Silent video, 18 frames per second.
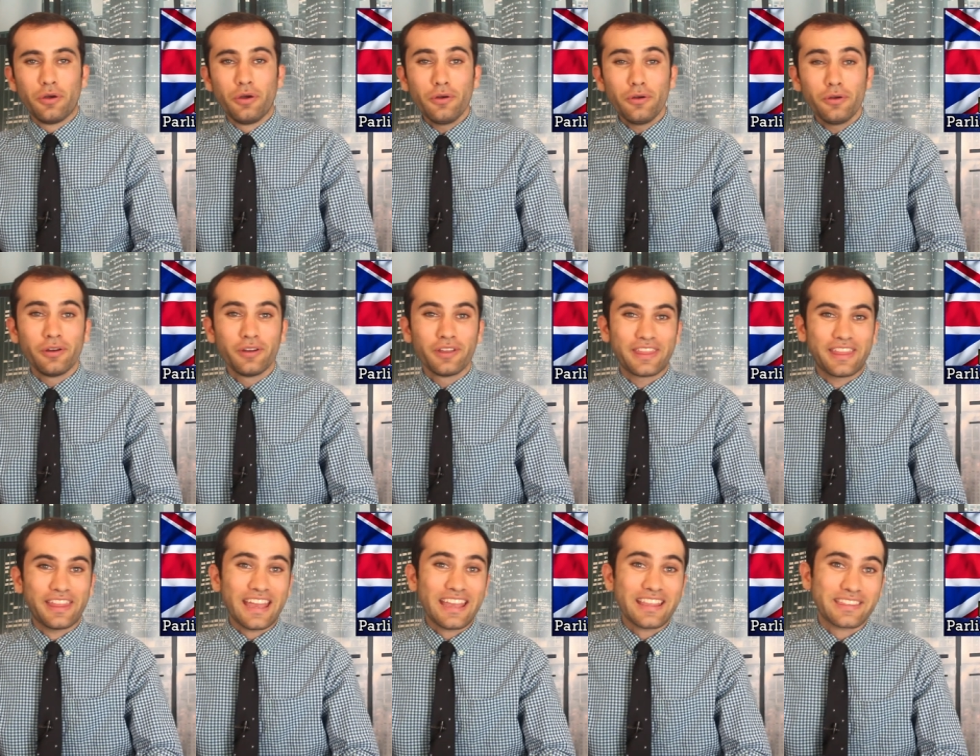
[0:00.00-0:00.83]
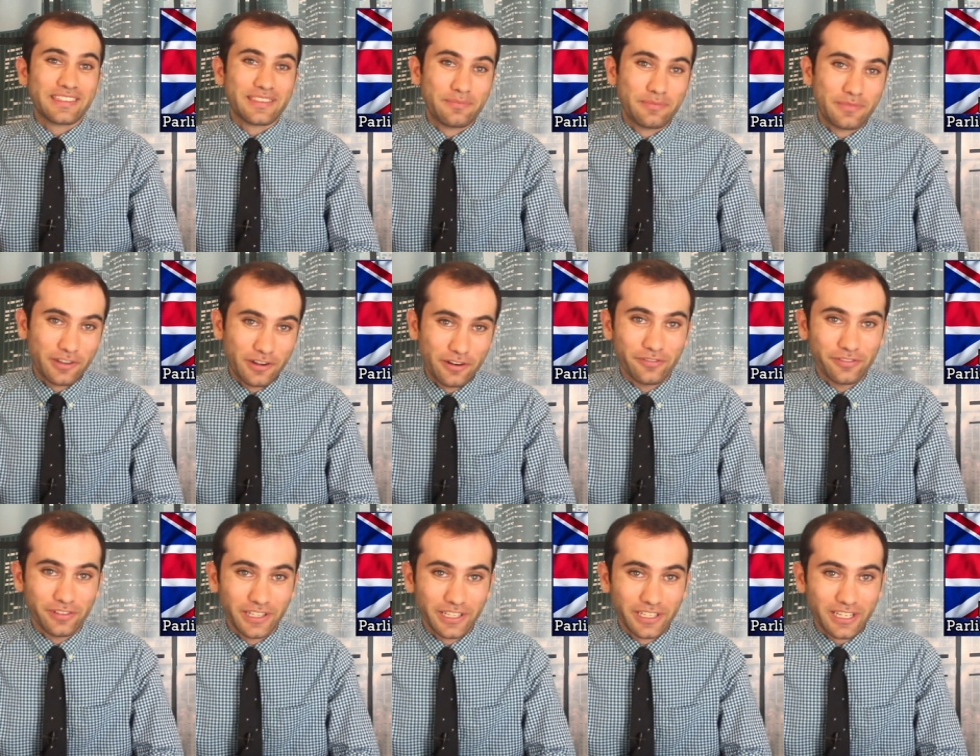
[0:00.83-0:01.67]
Whew, that seems
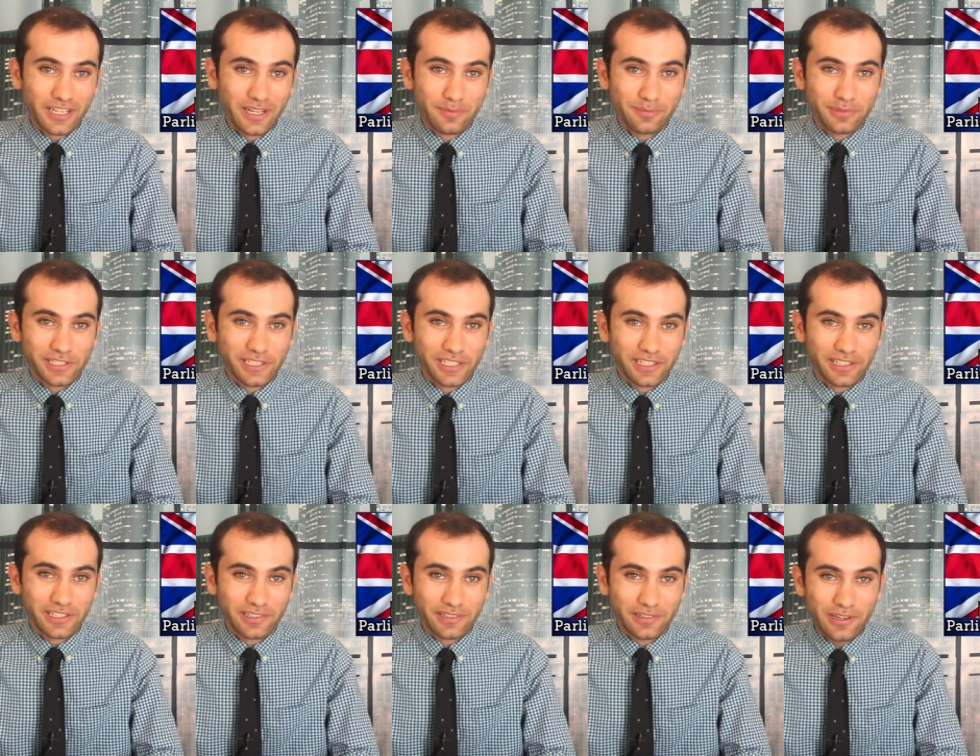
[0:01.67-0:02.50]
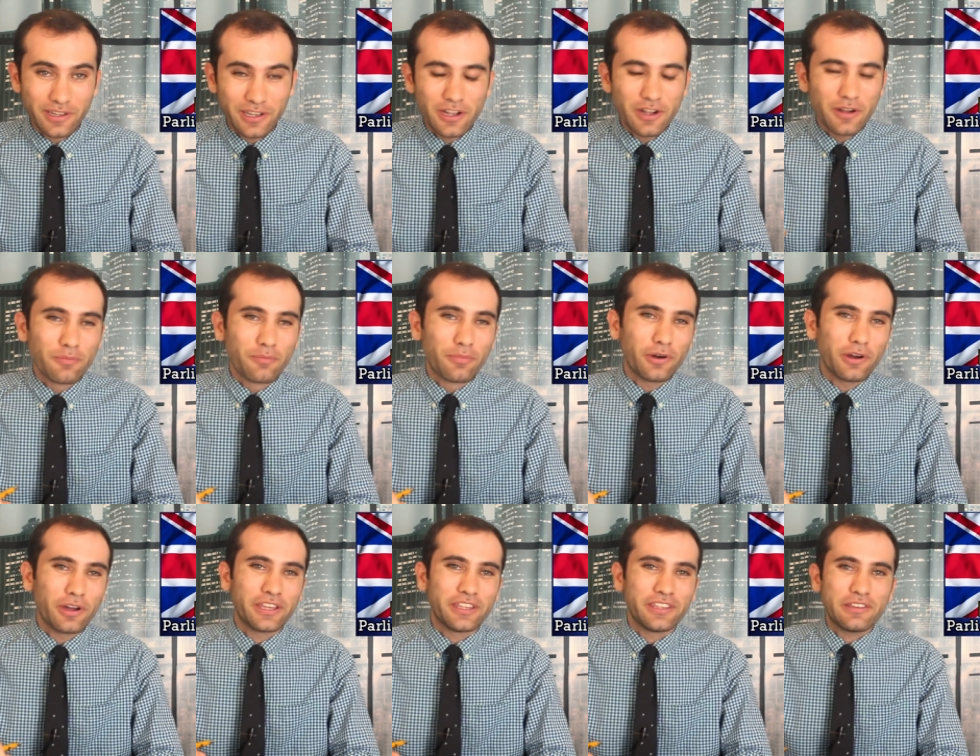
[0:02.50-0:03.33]
overly complicated.
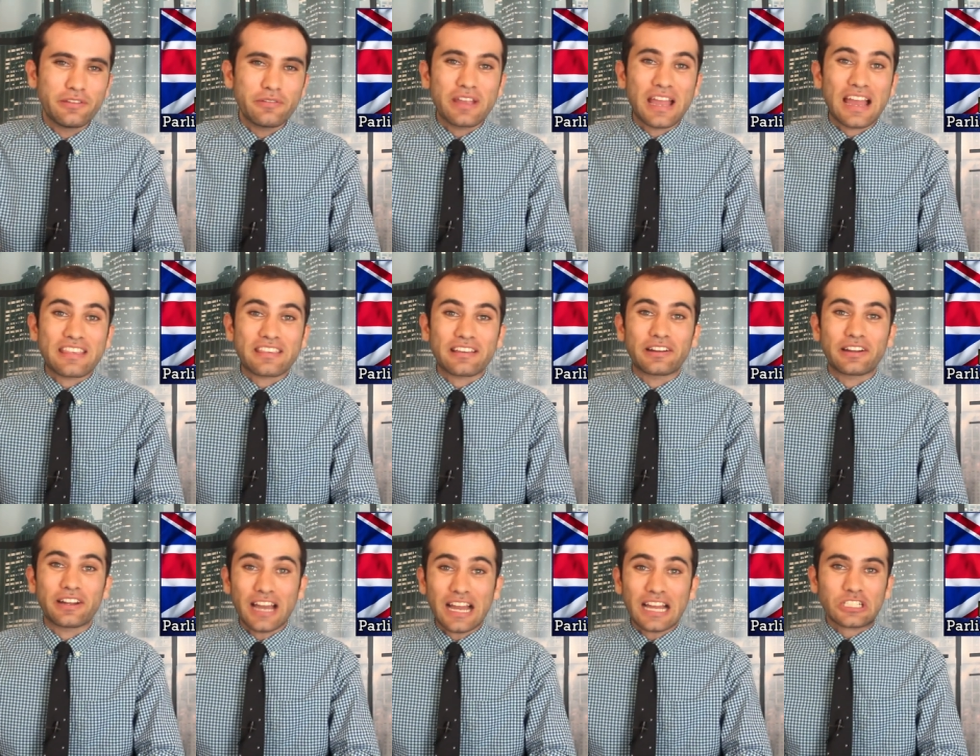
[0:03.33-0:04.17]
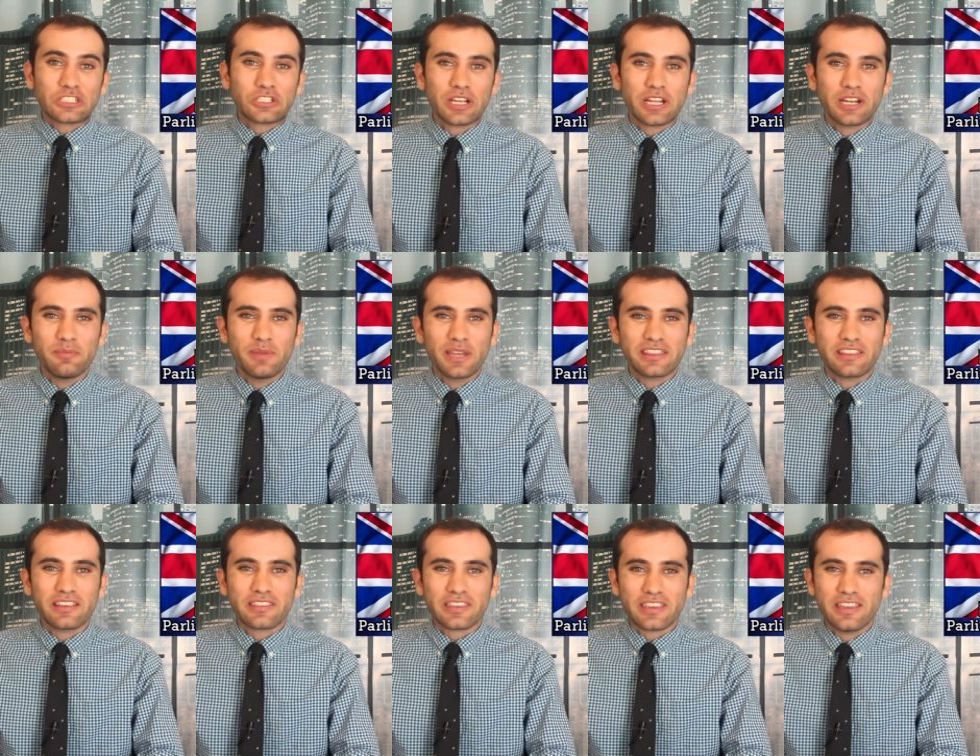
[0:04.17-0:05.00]
Boy, you guys are not trying to
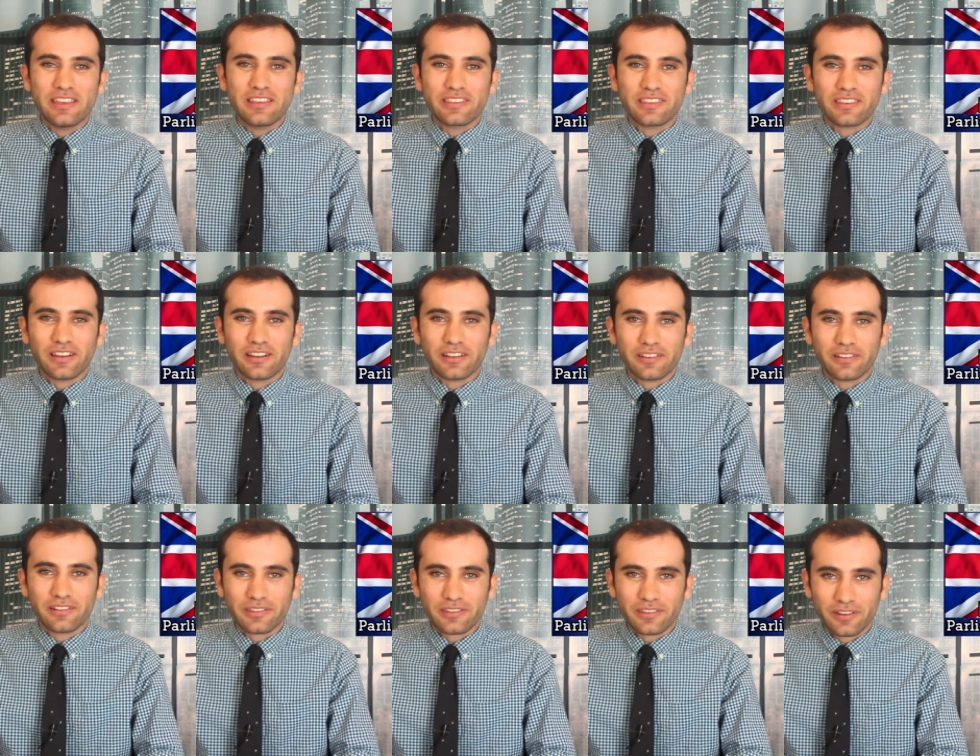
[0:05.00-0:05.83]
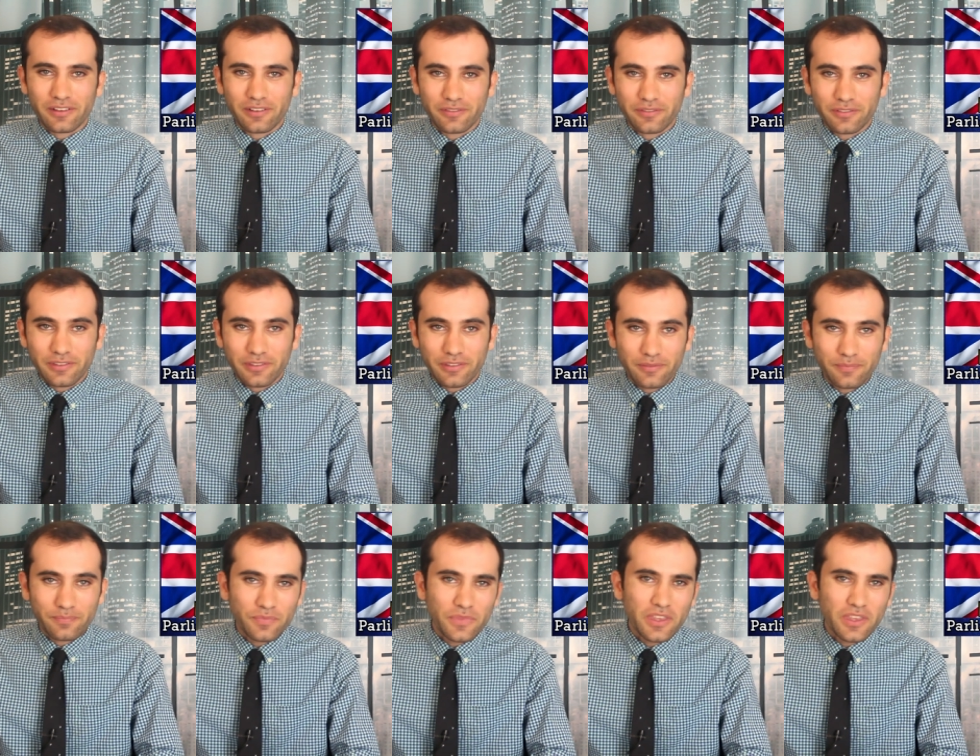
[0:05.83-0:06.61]
make this easy on yourselves.